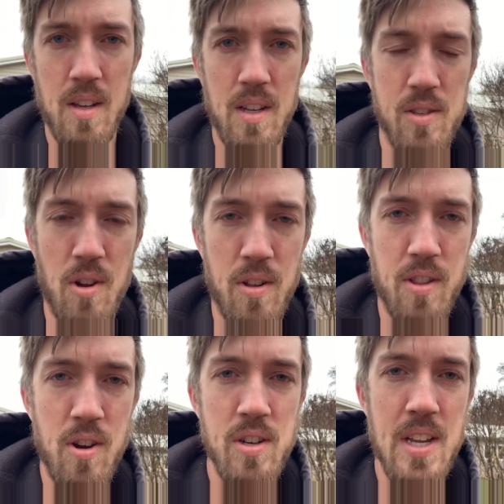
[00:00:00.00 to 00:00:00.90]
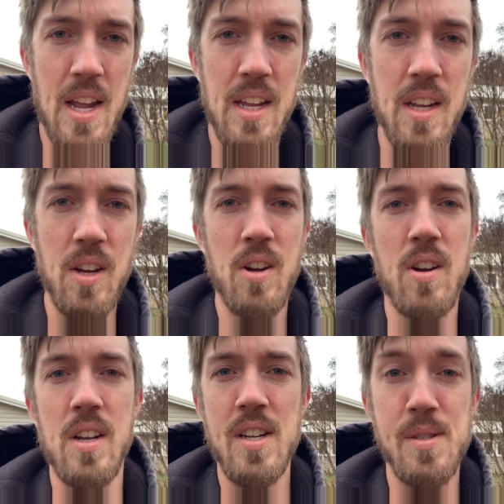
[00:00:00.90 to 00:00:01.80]
It's our third day here.
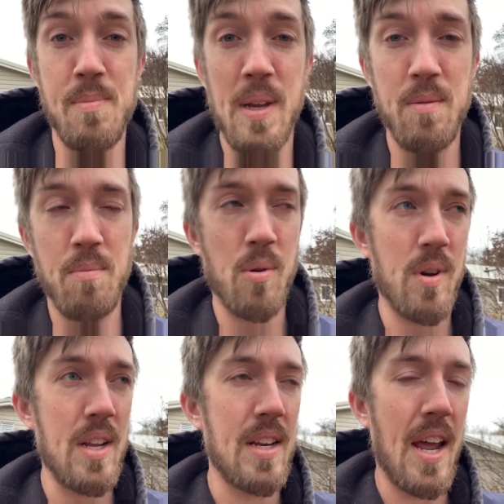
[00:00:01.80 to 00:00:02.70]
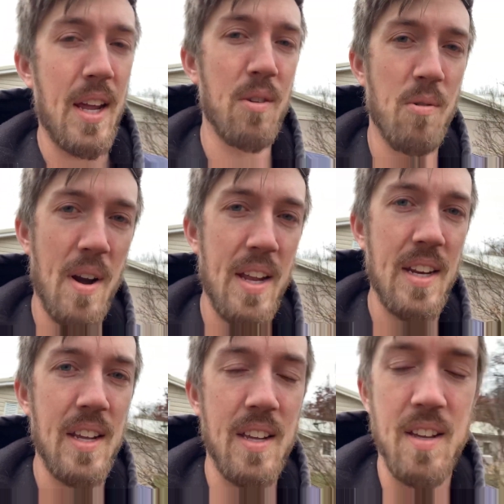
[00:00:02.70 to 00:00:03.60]
It has been pretty dang
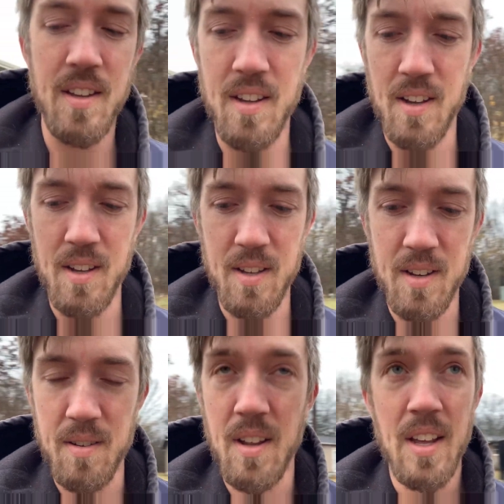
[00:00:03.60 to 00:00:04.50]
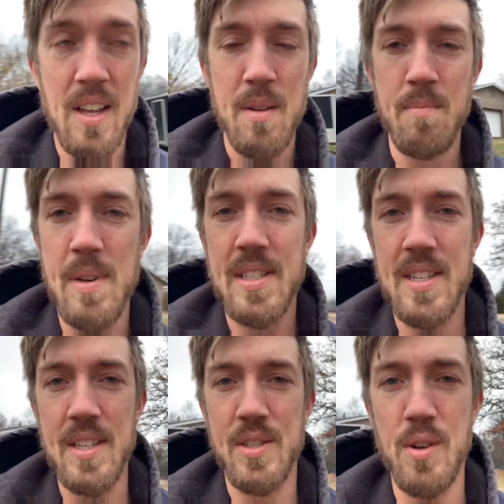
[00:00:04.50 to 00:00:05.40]
rainy and
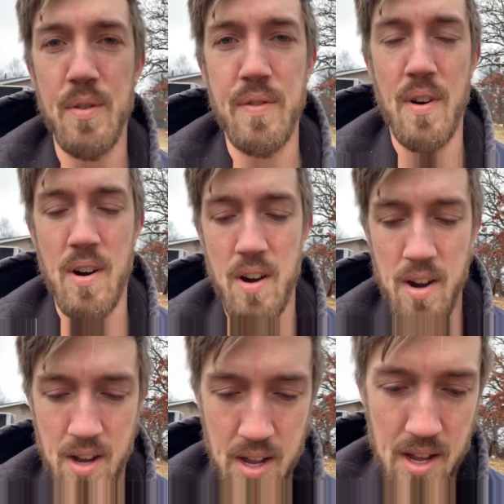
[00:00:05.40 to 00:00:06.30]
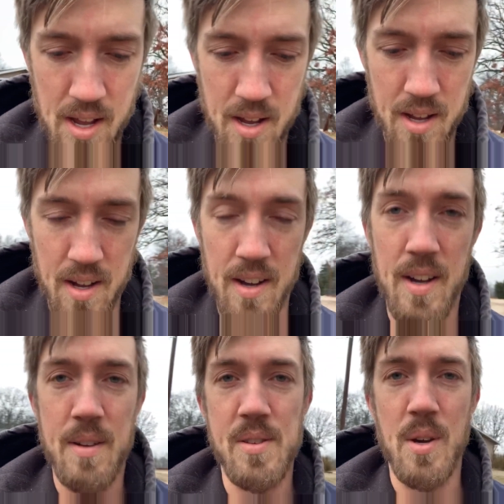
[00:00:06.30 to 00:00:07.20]
misty so far.
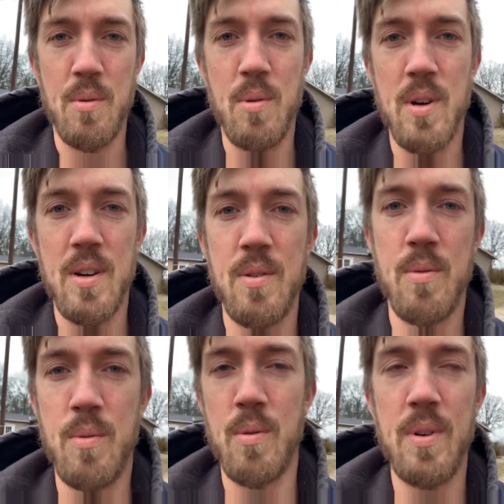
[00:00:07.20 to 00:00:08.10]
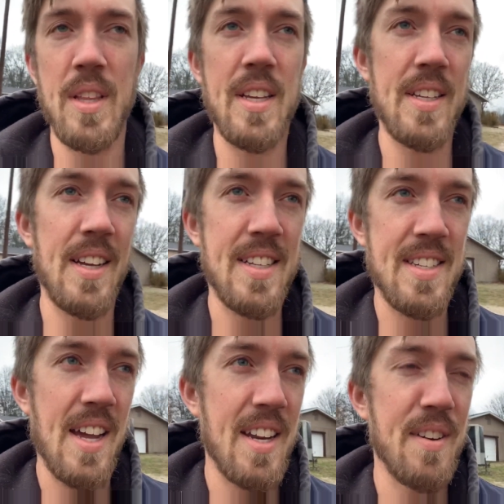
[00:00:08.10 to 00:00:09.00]
So we're really
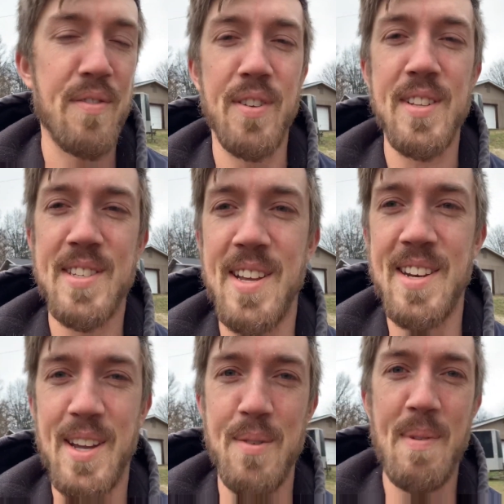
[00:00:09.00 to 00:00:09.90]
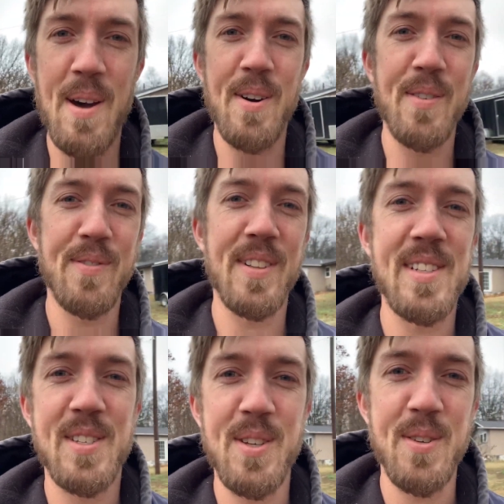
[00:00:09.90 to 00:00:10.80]
excited for the sun to come out hopefully
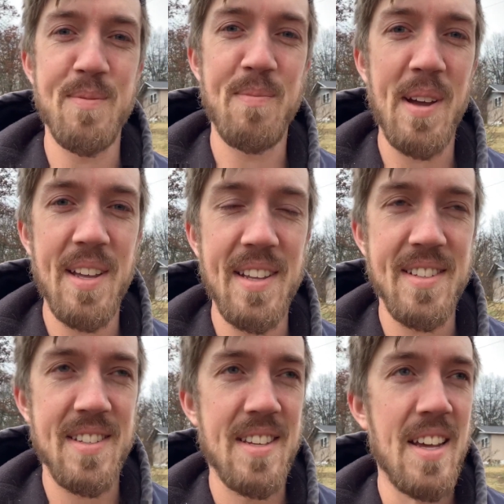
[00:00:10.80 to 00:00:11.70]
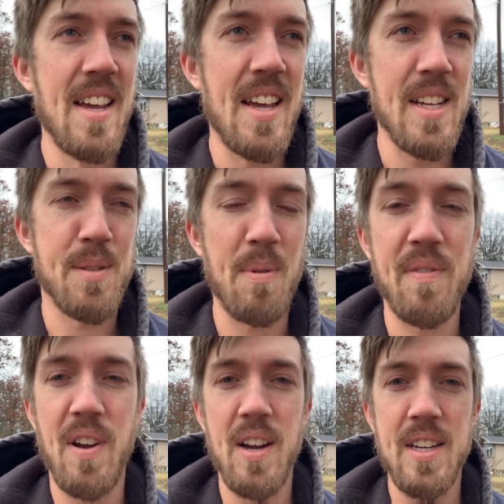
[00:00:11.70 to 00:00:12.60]
soon, but it's been a
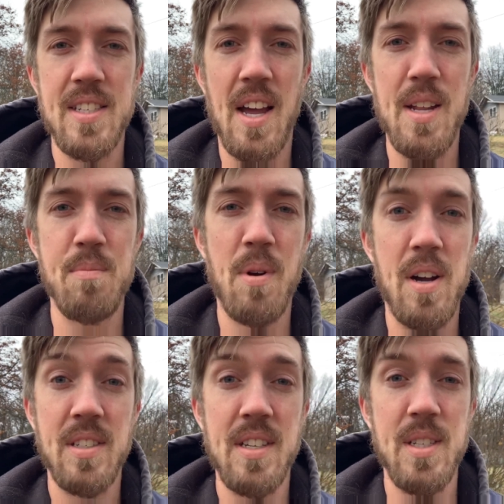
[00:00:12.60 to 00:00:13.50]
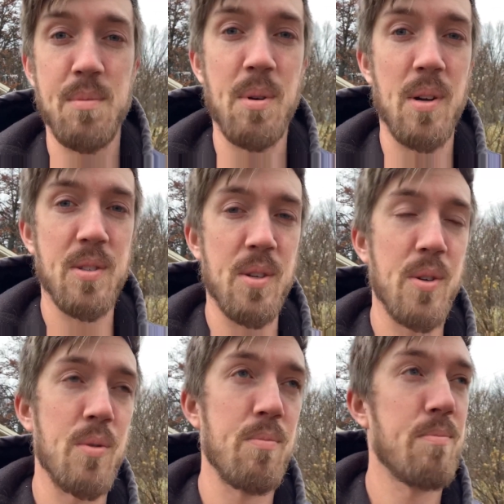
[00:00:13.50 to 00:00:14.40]
very exciting process, but also